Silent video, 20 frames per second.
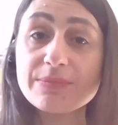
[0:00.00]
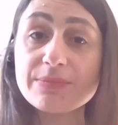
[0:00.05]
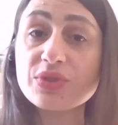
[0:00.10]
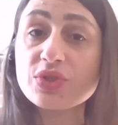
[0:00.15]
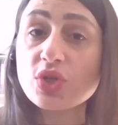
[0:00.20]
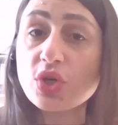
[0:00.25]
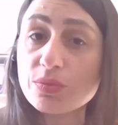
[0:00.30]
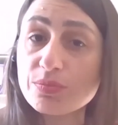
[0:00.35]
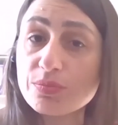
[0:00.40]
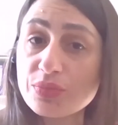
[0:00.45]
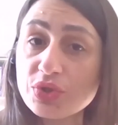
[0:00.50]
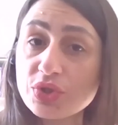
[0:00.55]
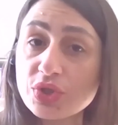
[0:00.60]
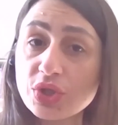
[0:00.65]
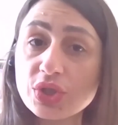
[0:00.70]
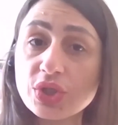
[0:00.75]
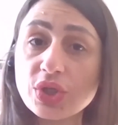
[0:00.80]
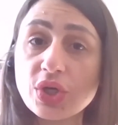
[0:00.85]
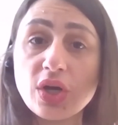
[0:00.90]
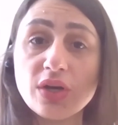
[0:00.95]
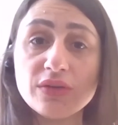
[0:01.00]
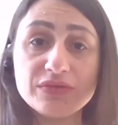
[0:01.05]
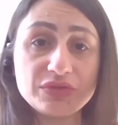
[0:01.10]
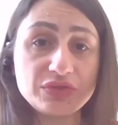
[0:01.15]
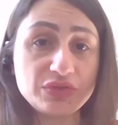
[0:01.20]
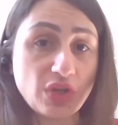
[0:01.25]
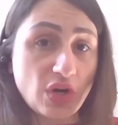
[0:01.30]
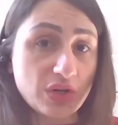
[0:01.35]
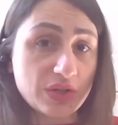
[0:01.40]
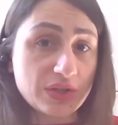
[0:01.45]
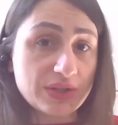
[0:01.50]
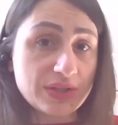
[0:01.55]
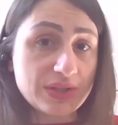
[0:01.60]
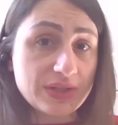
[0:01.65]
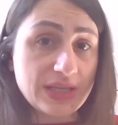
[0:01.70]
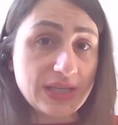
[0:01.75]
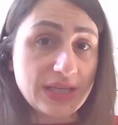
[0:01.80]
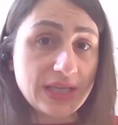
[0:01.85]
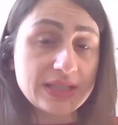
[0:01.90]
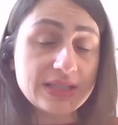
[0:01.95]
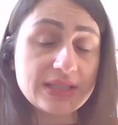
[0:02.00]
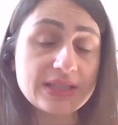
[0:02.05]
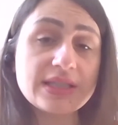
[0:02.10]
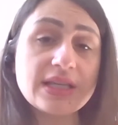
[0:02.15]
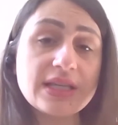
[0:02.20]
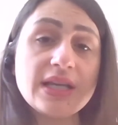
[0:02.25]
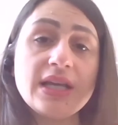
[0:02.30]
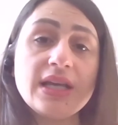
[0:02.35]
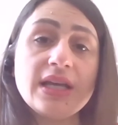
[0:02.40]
absorption of toxins,